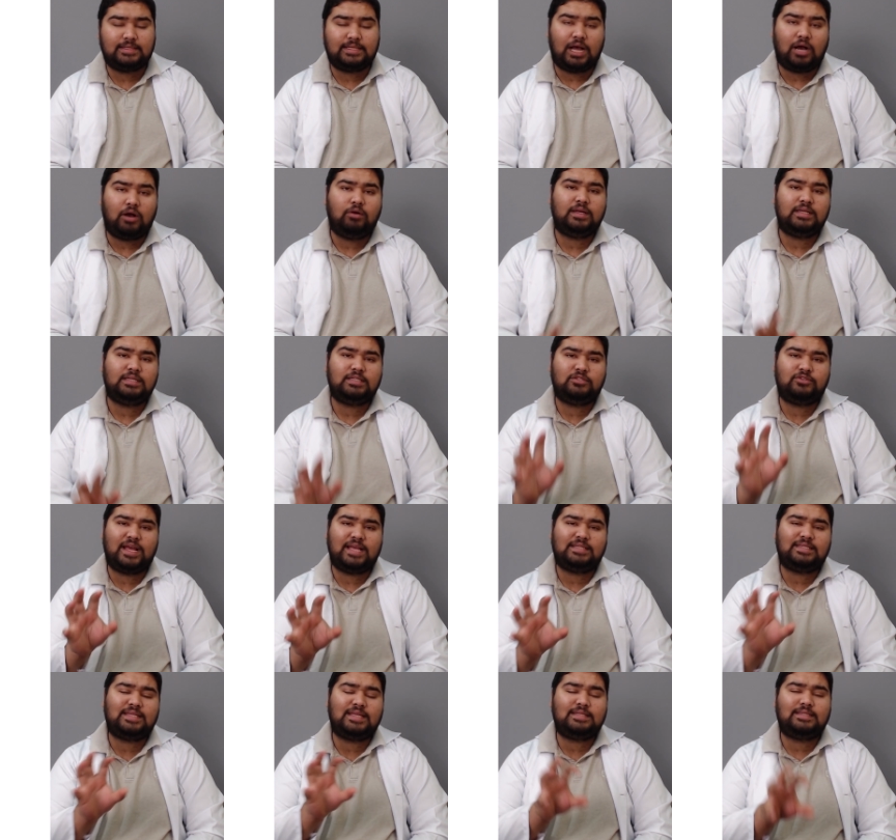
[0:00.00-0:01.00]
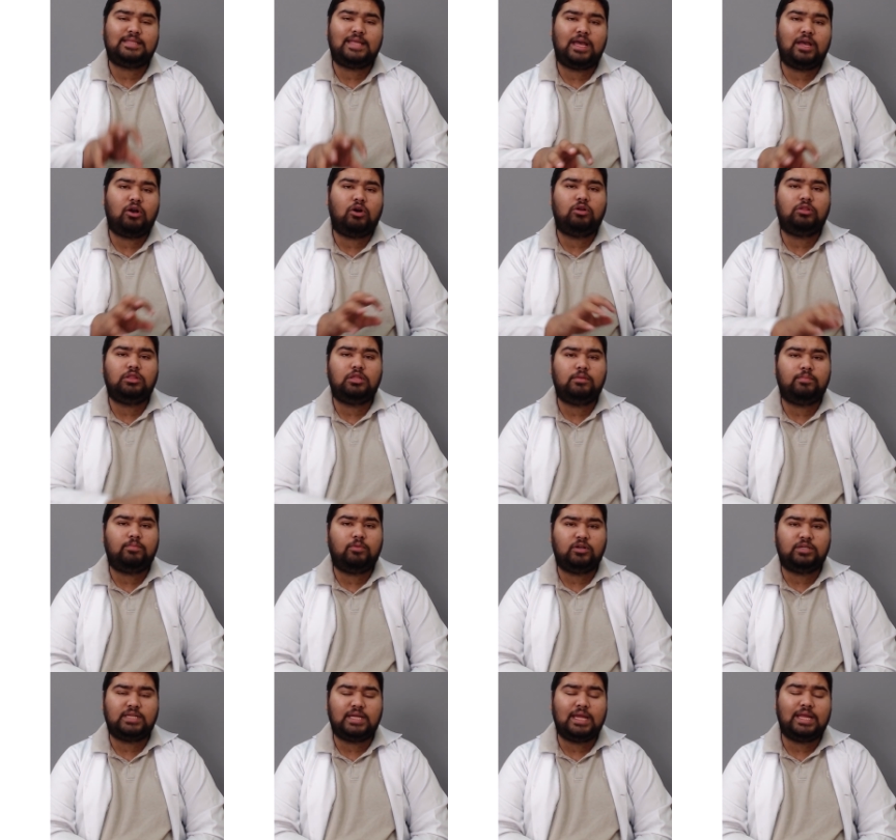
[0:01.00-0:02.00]
Now, a stress is there on the
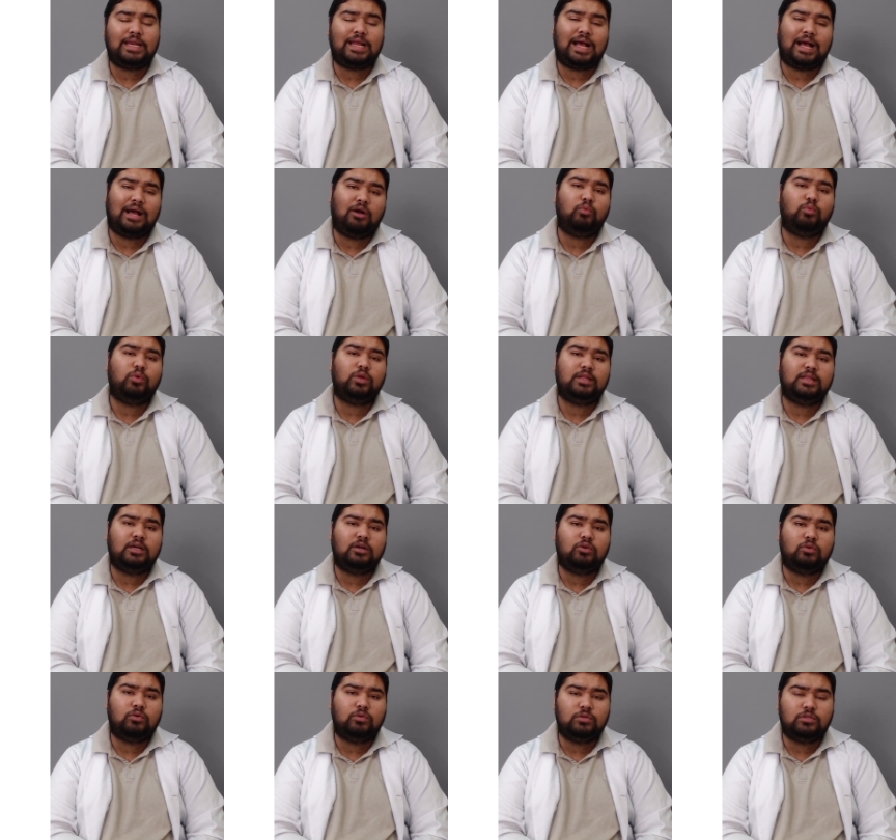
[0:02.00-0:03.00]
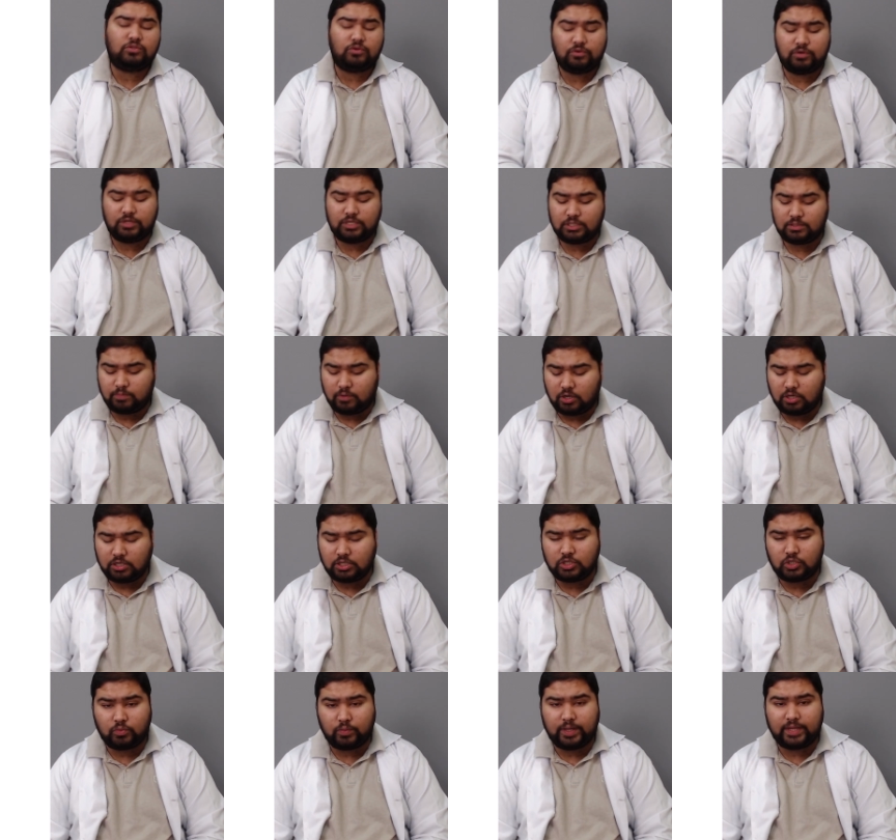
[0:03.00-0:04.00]
body, and how would the host
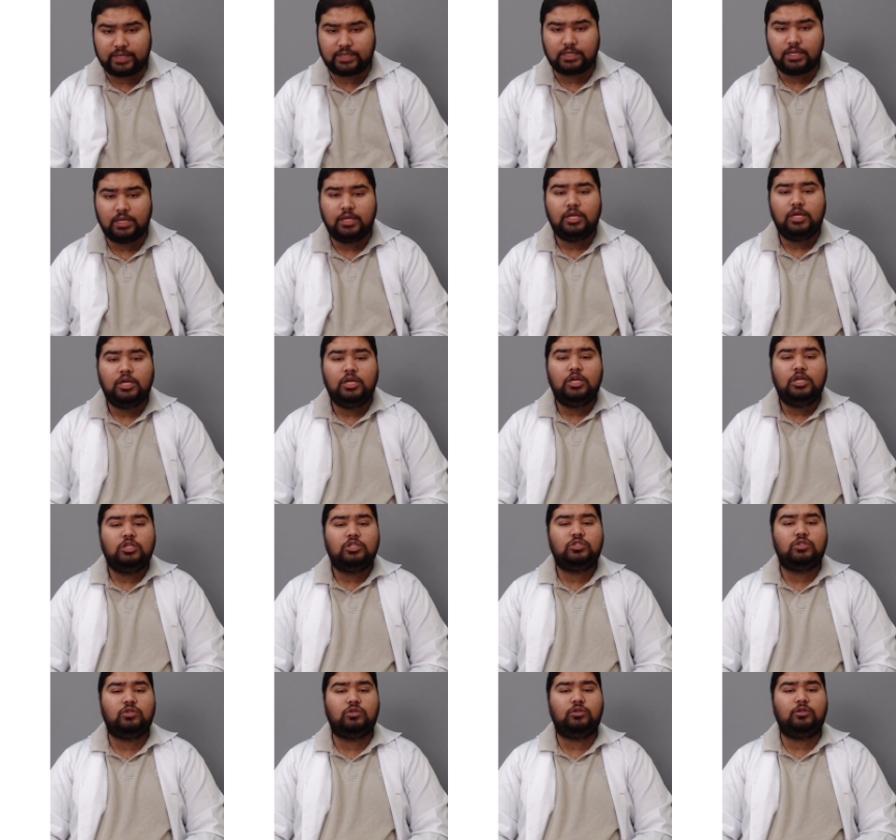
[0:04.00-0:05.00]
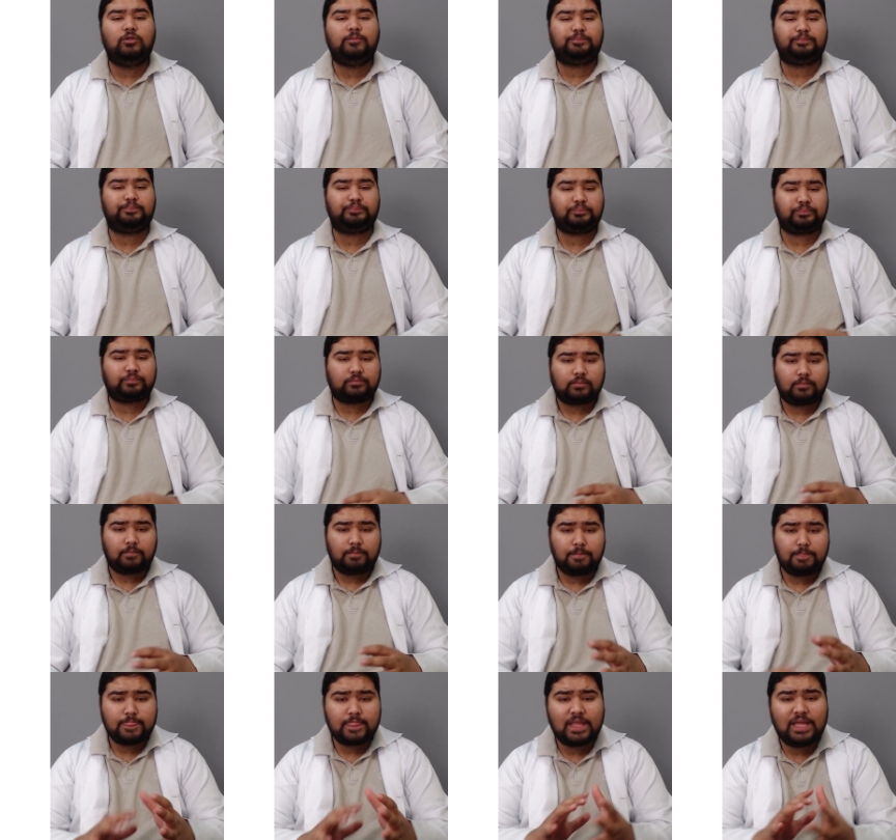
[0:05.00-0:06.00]
respond to it? So,
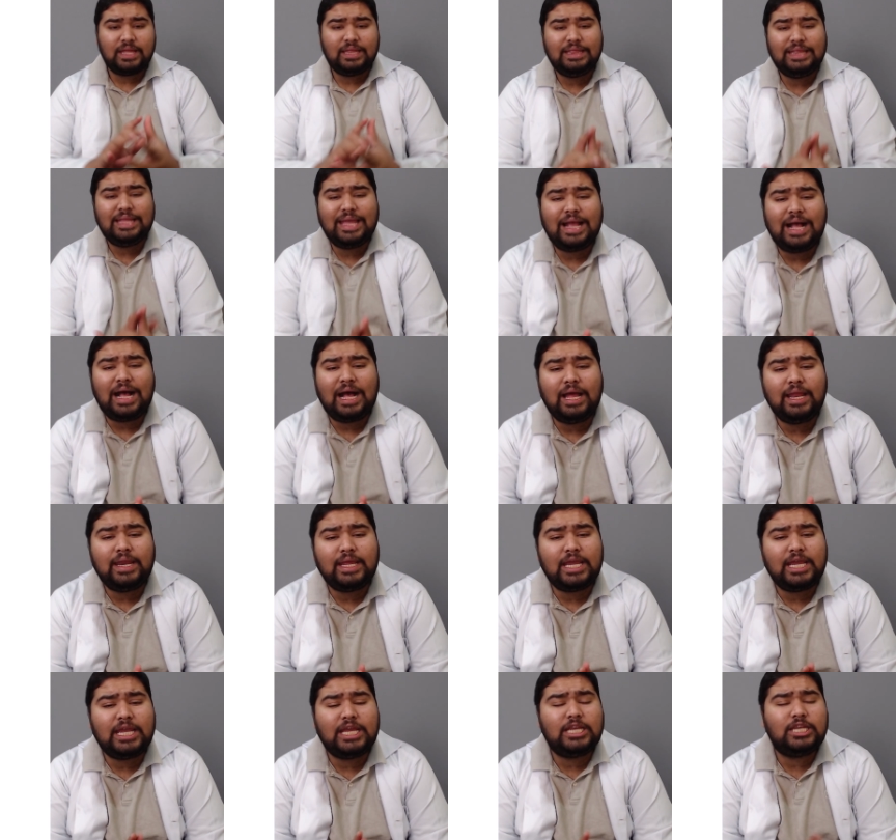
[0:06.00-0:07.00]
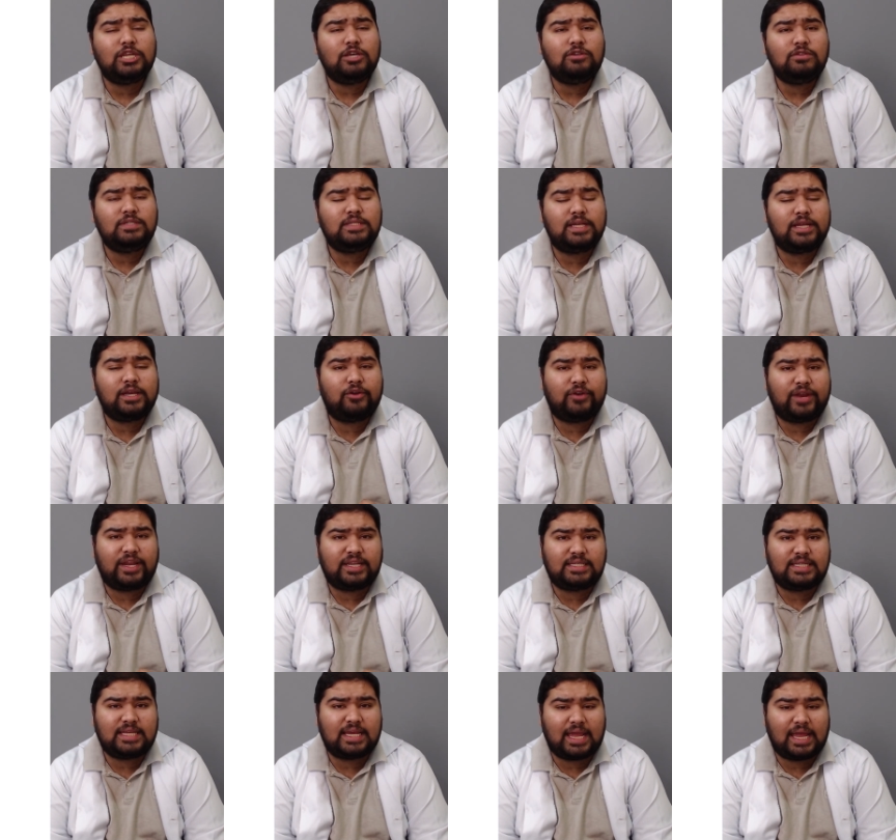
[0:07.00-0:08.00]
they are
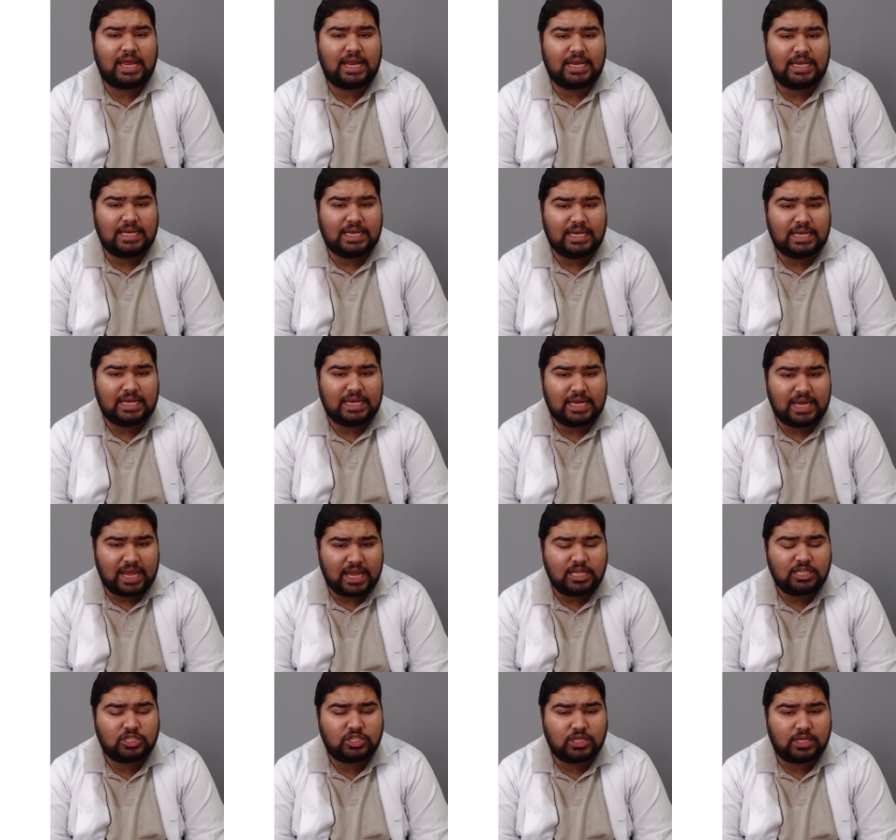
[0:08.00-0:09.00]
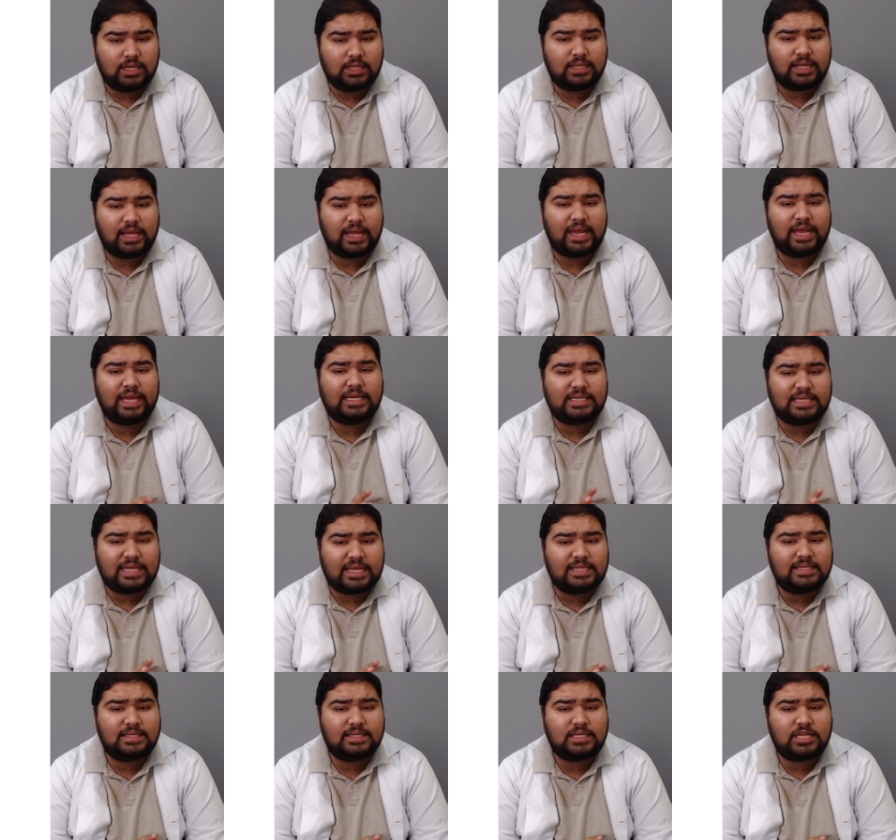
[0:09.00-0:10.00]
idiosyncratic in nature the
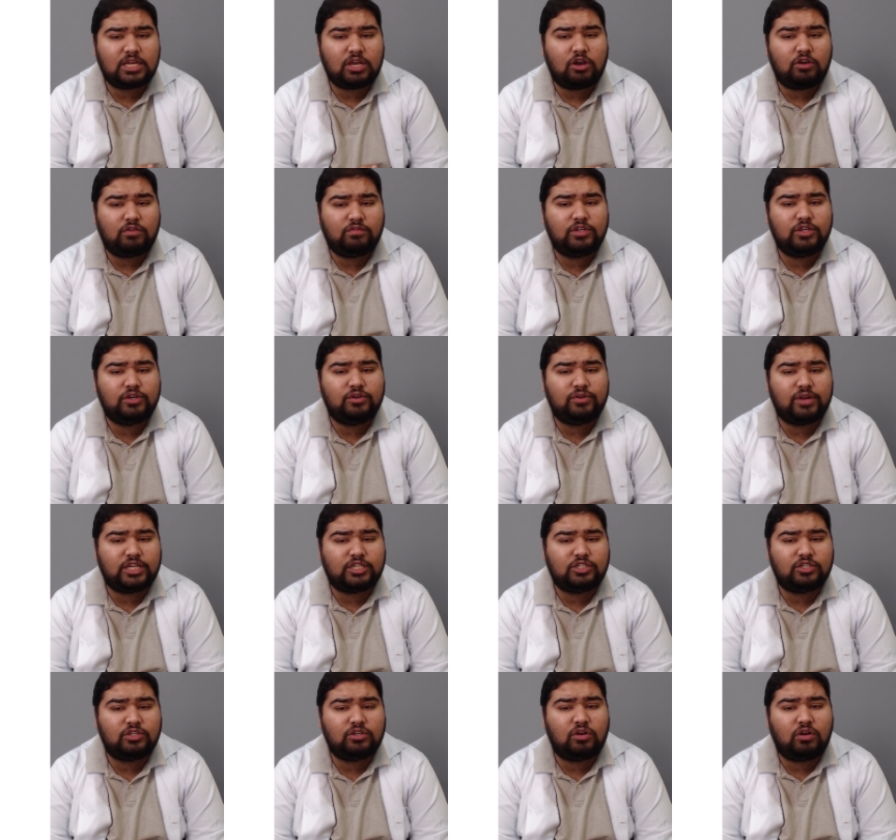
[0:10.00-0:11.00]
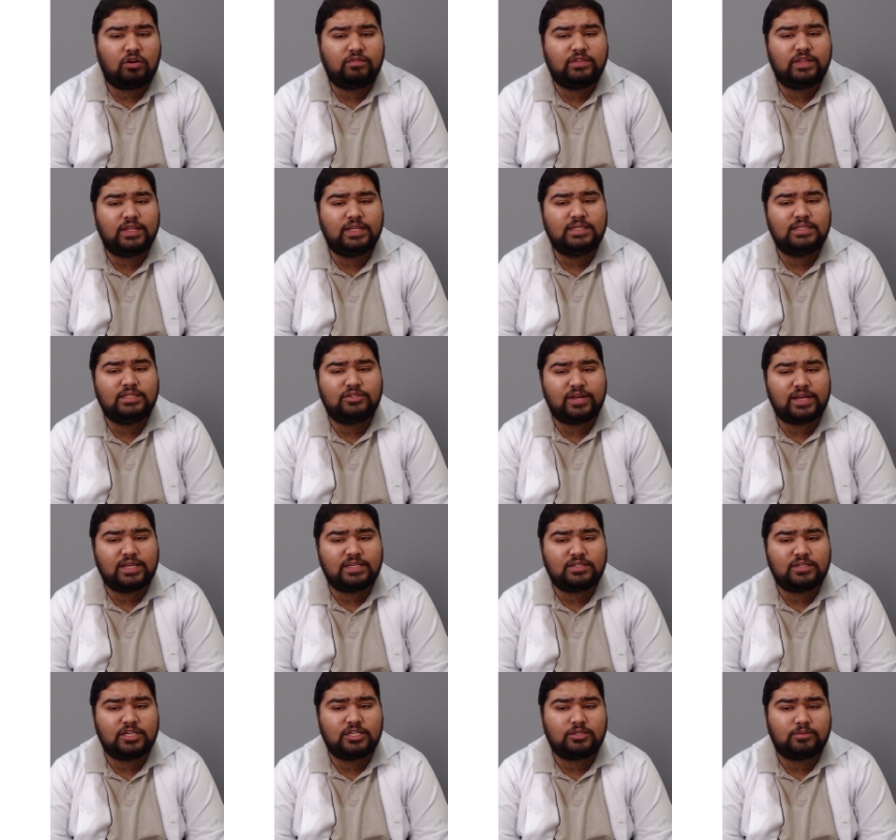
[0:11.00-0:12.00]
intensity of duration of the
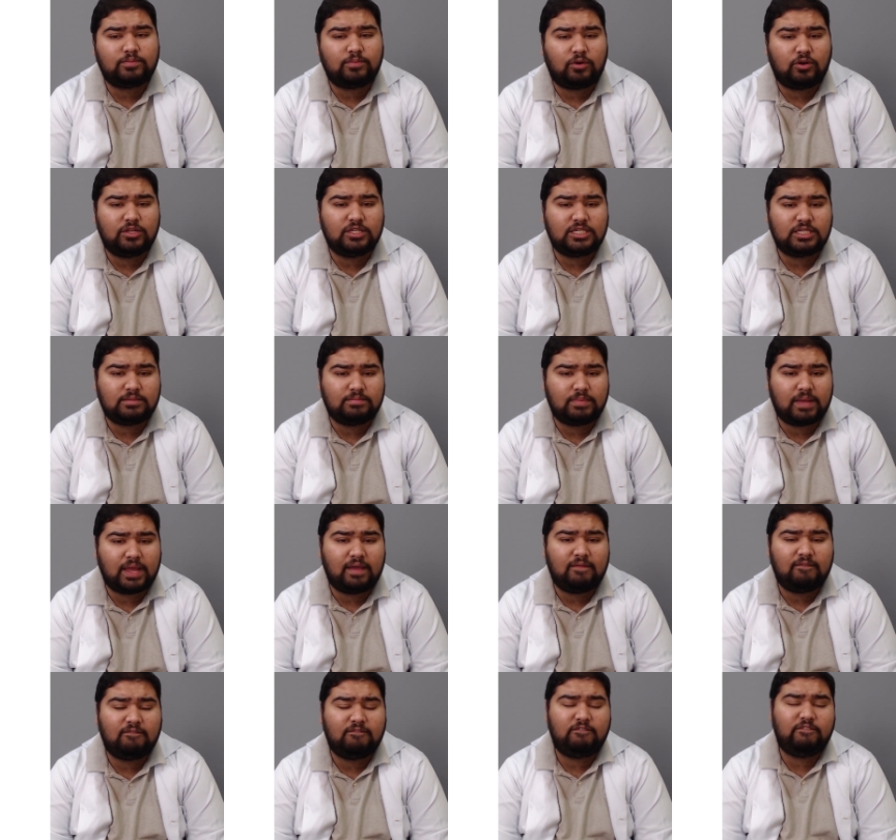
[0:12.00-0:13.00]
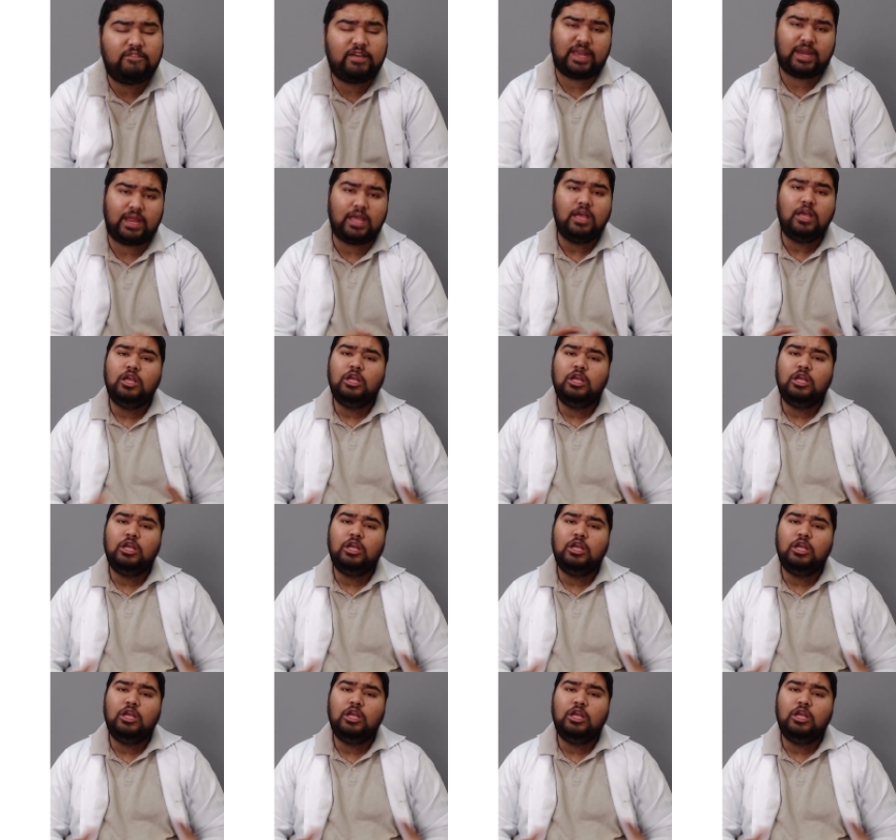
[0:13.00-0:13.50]
stress response may vary